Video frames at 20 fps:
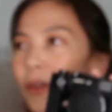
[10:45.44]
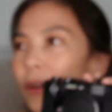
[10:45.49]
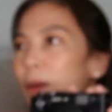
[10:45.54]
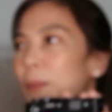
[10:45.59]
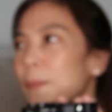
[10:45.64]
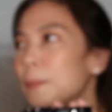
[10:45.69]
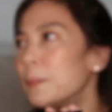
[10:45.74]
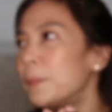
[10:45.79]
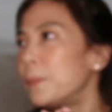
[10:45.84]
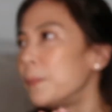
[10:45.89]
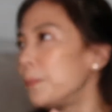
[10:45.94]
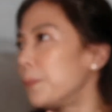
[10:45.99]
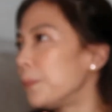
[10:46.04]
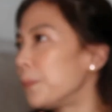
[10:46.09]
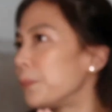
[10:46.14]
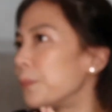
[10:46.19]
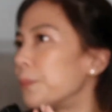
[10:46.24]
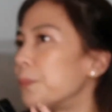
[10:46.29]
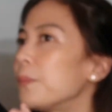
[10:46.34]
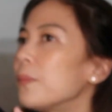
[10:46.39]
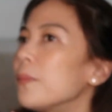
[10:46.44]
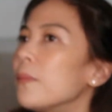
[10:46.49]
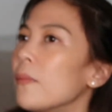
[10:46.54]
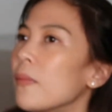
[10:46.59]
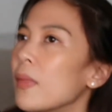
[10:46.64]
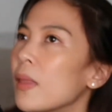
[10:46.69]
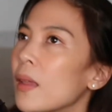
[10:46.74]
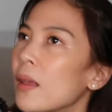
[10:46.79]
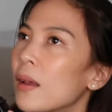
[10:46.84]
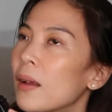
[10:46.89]
from
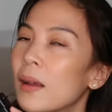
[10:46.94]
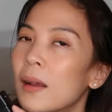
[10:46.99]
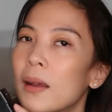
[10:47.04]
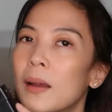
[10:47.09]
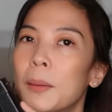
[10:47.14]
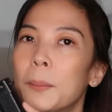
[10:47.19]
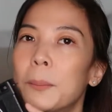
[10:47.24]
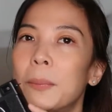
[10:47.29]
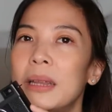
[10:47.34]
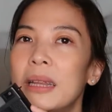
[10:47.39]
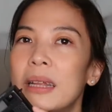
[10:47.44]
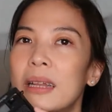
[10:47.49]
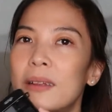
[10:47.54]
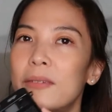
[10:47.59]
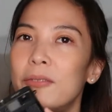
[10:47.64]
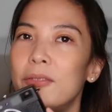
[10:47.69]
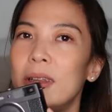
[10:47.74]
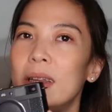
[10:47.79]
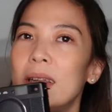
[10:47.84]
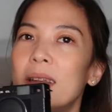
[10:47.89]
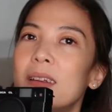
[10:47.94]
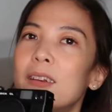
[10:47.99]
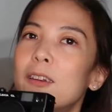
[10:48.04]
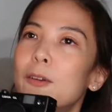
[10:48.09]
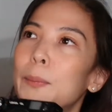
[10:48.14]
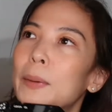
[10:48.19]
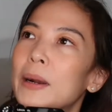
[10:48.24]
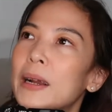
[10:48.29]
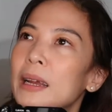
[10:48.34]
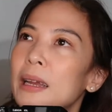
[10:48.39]
Manila
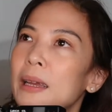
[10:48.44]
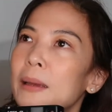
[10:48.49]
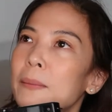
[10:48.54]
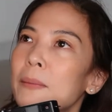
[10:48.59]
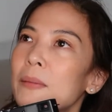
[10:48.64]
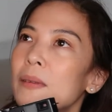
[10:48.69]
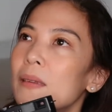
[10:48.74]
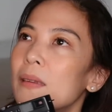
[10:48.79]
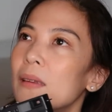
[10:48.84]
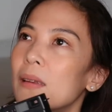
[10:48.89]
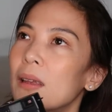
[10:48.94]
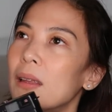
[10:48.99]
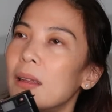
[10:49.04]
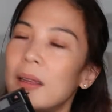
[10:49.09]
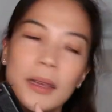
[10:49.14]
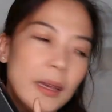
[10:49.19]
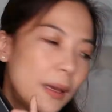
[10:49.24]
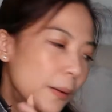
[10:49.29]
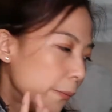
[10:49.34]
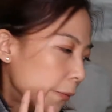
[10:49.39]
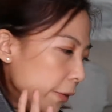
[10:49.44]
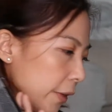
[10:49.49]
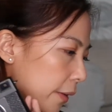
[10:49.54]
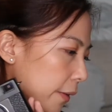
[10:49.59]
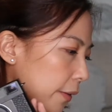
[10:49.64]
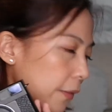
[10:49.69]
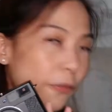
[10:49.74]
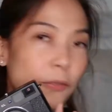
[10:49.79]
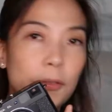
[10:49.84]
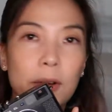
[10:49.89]
Vintage Primes. It came with
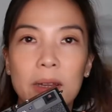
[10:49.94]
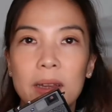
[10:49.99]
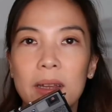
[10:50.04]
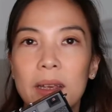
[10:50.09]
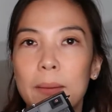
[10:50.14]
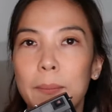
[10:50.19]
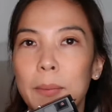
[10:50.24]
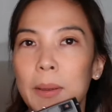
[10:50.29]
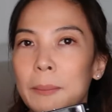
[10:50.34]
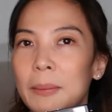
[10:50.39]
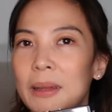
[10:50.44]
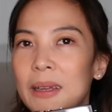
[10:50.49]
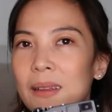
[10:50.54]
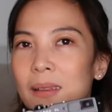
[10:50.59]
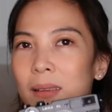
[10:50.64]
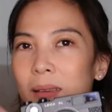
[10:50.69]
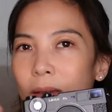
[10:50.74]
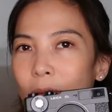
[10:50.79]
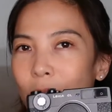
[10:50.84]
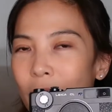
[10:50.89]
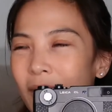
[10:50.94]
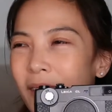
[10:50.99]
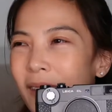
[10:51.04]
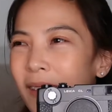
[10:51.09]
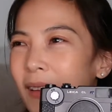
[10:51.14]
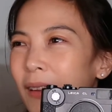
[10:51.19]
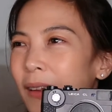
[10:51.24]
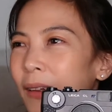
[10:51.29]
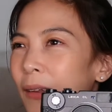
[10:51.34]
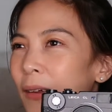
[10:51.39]
a 40mm lens, which is
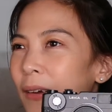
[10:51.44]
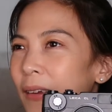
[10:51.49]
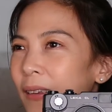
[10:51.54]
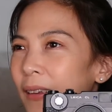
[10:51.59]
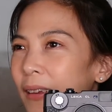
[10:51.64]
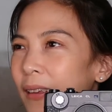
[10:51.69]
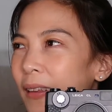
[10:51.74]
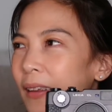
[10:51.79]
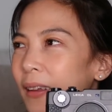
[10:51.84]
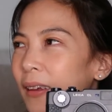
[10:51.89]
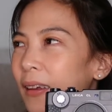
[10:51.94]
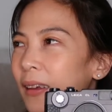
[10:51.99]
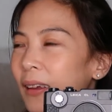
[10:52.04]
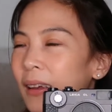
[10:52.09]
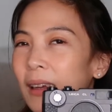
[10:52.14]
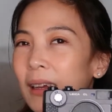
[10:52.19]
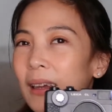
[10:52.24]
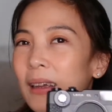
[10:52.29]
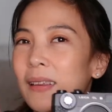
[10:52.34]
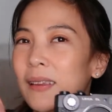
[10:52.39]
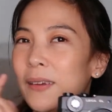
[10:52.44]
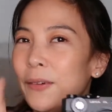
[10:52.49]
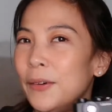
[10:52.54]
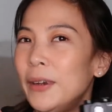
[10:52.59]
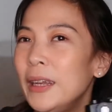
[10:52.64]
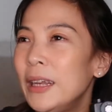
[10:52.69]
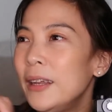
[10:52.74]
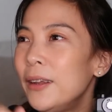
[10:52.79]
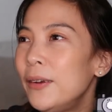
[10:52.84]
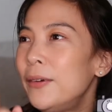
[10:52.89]
in the closet. It's a
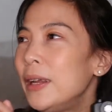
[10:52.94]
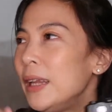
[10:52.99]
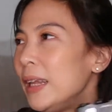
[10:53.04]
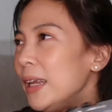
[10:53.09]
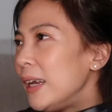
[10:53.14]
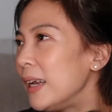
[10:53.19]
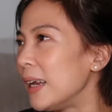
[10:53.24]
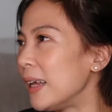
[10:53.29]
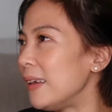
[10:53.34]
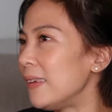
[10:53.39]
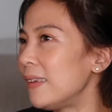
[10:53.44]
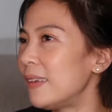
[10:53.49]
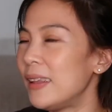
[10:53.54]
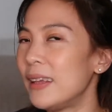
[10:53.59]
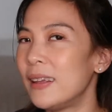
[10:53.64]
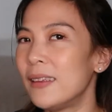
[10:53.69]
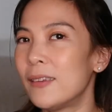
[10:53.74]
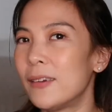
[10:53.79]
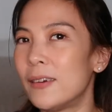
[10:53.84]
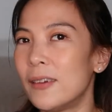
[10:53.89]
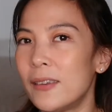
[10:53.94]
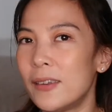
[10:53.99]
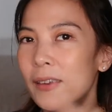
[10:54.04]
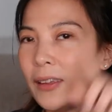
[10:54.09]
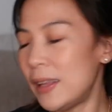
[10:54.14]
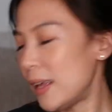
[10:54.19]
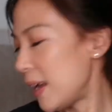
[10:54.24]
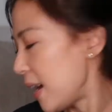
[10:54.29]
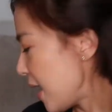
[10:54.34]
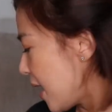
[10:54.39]
really nice lens
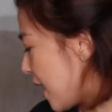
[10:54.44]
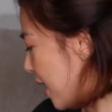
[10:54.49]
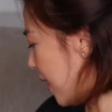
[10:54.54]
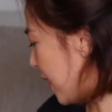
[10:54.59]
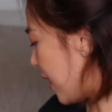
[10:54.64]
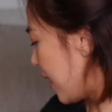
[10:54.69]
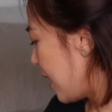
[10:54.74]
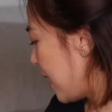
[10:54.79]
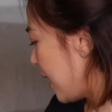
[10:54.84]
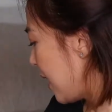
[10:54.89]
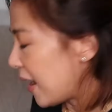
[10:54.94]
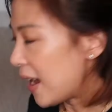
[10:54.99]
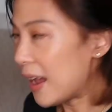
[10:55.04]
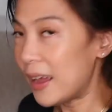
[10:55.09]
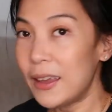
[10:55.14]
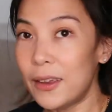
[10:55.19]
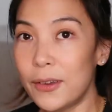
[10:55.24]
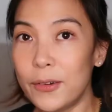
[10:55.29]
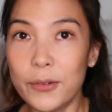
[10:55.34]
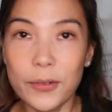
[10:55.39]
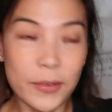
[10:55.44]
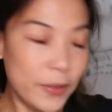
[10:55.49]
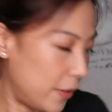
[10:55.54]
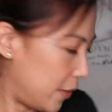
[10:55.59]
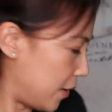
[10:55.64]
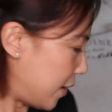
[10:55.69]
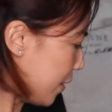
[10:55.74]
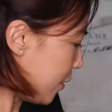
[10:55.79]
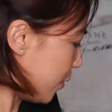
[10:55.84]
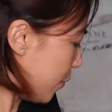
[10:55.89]
also that I use
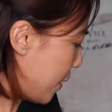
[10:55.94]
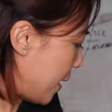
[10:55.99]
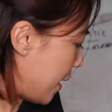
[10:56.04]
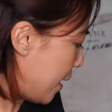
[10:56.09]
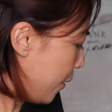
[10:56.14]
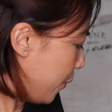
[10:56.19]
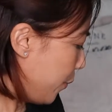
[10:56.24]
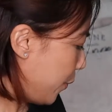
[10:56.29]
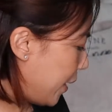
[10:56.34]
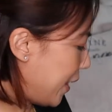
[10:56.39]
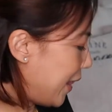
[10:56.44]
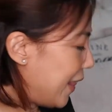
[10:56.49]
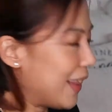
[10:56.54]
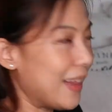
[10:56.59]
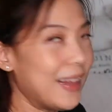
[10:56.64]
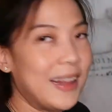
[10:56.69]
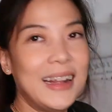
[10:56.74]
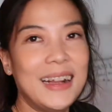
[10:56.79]
as well with